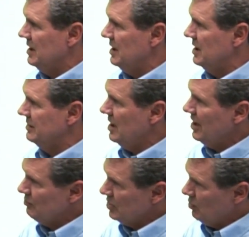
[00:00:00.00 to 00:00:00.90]

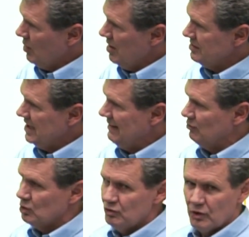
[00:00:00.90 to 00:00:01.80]
Not required to have
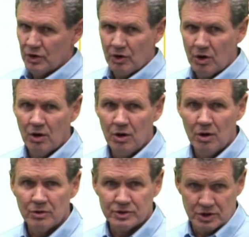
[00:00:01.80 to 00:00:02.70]
a roof on
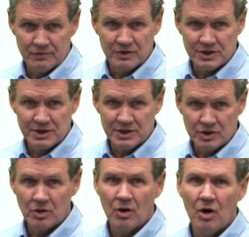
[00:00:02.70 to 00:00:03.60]
all surfaces
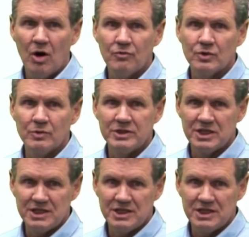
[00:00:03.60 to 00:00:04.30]
or all fluids.